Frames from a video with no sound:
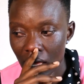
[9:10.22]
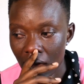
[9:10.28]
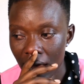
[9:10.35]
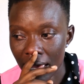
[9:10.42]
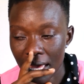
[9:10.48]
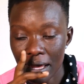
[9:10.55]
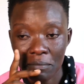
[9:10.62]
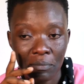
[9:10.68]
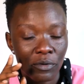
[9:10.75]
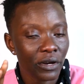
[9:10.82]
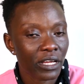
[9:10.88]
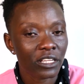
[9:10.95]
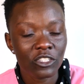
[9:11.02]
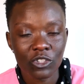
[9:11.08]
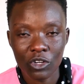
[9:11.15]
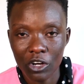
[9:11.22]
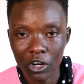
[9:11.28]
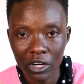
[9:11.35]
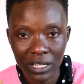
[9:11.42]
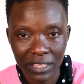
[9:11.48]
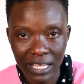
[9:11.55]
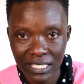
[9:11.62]
I am praying to
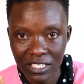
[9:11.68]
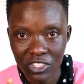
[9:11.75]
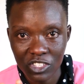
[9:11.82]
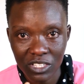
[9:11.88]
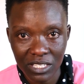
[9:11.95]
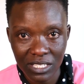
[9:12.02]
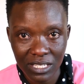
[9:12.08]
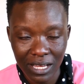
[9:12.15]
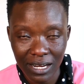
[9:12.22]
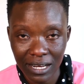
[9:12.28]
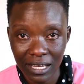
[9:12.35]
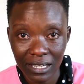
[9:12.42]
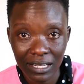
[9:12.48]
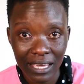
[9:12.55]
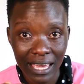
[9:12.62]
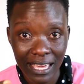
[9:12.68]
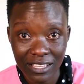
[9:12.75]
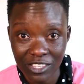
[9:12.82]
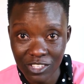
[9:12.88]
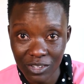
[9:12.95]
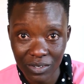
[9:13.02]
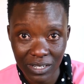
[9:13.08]
God that it's just a
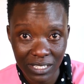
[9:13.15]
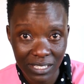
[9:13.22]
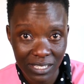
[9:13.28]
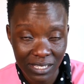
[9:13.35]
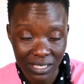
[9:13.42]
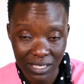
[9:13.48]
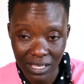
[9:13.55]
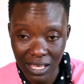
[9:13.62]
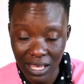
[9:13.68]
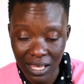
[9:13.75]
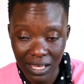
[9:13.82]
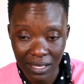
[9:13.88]
non-cancerous